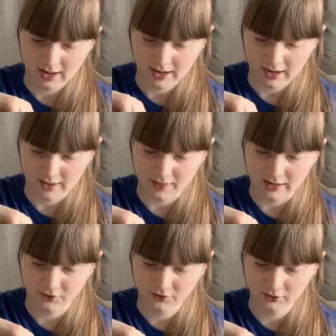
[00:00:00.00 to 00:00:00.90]
and they
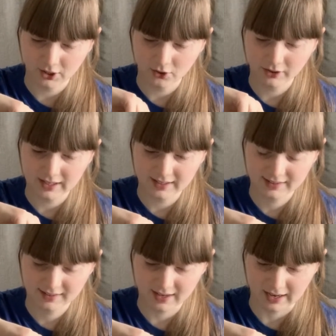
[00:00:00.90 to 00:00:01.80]
slowly
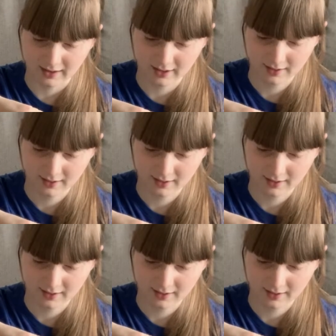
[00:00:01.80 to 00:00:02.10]
sink